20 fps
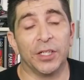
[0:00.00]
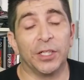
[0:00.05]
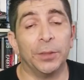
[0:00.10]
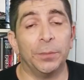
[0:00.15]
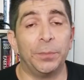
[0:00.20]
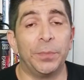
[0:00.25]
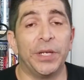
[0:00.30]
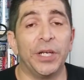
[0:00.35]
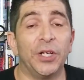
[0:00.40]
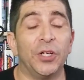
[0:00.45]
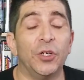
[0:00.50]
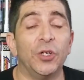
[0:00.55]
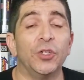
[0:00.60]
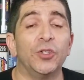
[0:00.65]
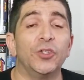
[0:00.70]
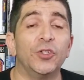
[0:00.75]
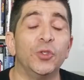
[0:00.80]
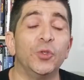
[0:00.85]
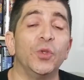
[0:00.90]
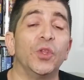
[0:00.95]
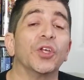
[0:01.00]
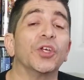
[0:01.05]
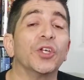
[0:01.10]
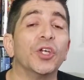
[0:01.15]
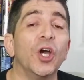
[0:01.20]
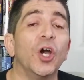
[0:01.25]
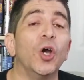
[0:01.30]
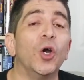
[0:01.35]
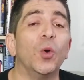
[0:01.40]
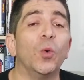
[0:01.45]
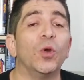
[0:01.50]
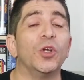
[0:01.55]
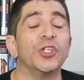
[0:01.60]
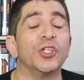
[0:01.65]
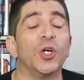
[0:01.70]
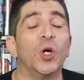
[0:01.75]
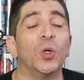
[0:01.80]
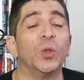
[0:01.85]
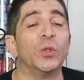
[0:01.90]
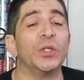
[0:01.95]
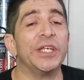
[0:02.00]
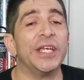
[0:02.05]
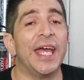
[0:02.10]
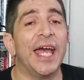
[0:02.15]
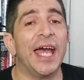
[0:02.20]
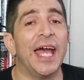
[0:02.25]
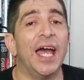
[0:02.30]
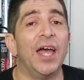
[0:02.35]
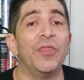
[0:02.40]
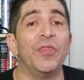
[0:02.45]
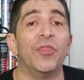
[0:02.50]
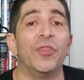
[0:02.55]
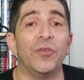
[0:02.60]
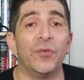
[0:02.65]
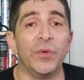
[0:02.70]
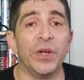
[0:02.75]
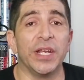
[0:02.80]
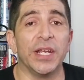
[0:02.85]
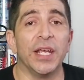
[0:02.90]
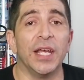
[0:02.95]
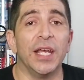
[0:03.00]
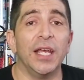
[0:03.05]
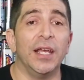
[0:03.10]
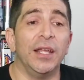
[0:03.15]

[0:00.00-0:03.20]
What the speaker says: compared to the Go, which only had 3.